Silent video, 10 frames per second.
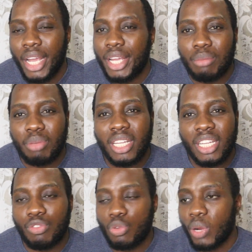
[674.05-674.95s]
In the
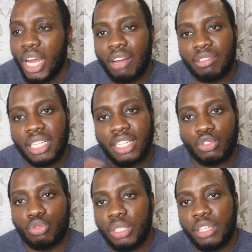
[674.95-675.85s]
beginning, if you were having like
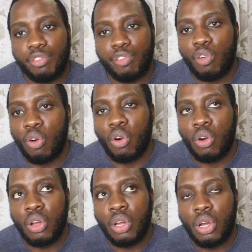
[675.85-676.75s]
3-4
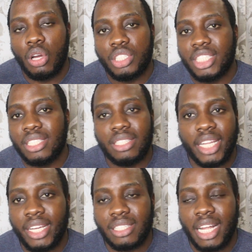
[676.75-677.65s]
cheat
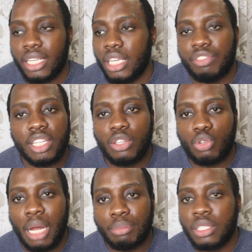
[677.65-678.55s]
days, like eating
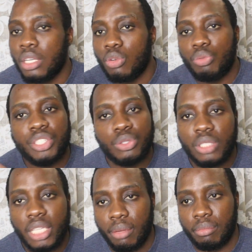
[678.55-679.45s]
crabs,
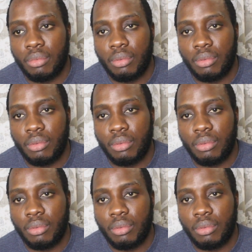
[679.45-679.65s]
reduce them,